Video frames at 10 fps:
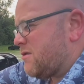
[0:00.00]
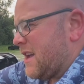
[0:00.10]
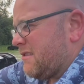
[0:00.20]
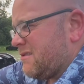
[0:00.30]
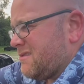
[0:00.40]

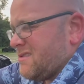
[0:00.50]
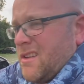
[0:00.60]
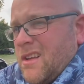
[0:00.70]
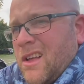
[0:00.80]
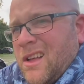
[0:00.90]
now,
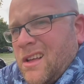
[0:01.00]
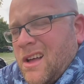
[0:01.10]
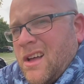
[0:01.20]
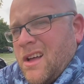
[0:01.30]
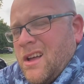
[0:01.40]

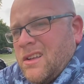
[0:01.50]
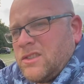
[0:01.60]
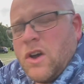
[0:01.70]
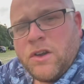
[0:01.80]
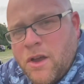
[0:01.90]

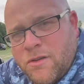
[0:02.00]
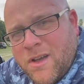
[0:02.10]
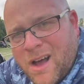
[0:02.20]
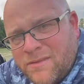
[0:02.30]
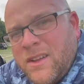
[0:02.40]
tonneau
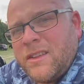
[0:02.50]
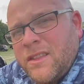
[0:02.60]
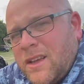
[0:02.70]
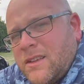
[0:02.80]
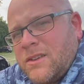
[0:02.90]
cover, I
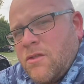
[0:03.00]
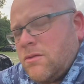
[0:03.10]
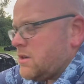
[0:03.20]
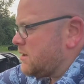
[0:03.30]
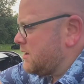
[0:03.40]
think that's
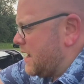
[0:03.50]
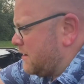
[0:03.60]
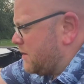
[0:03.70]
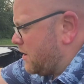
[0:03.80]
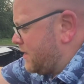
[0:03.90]
called. Yeah,
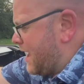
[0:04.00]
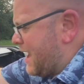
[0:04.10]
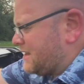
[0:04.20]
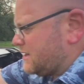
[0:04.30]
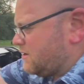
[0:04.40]
we got that
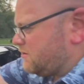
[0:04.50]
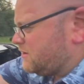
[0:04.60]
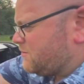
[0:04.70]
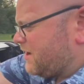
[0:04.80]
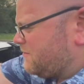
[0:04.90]
added on
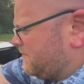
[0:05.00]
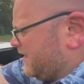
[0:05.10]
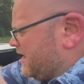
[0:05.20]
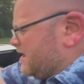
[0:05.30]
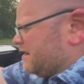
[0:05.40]
as well,
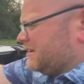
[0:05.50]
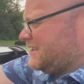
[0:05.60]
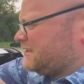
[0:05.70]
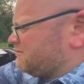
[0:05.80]
which is